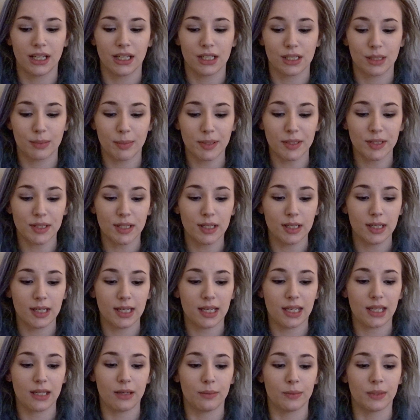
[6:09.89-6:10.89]

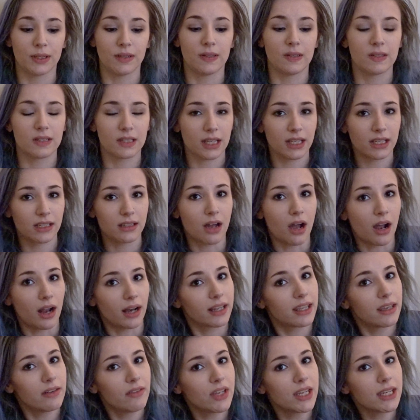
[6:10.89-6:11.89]
Supposedly he was like
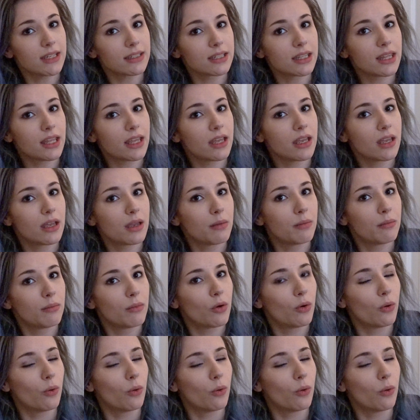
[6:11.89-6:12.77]
not giving it to them,